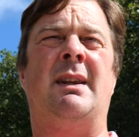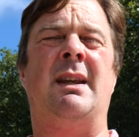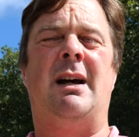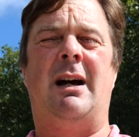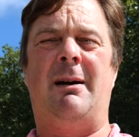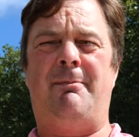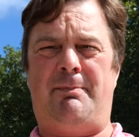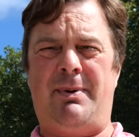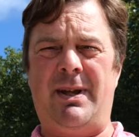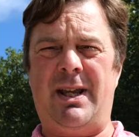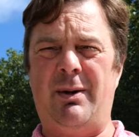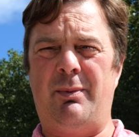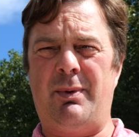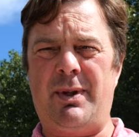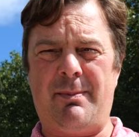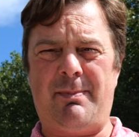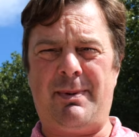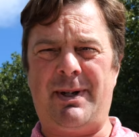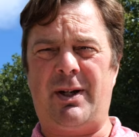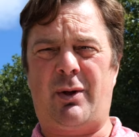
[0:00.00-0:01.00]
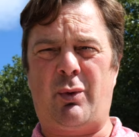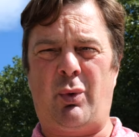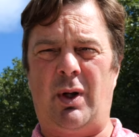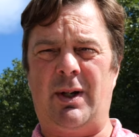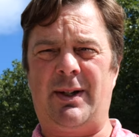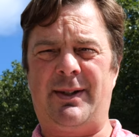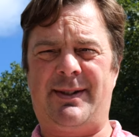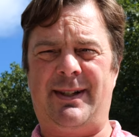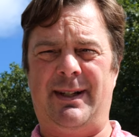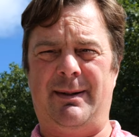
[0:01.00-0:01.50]
a beer with a bit of
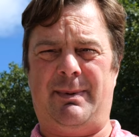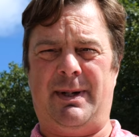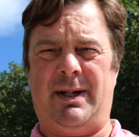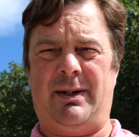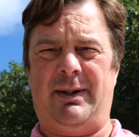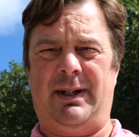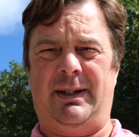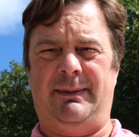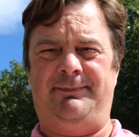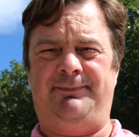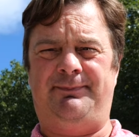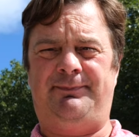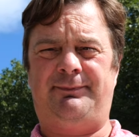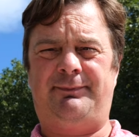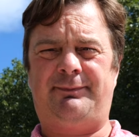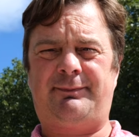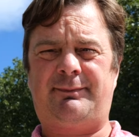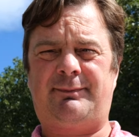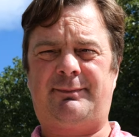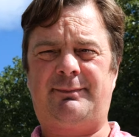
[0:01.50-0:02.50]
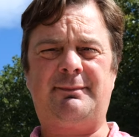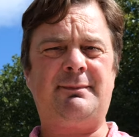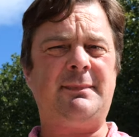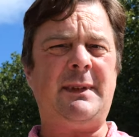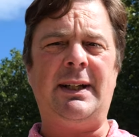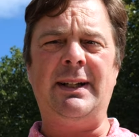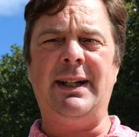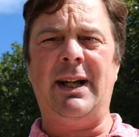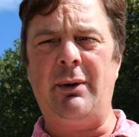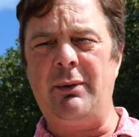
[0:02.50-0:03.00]
quality about it.
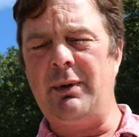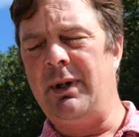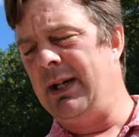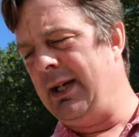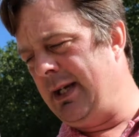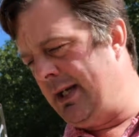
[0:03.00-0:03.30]
Now,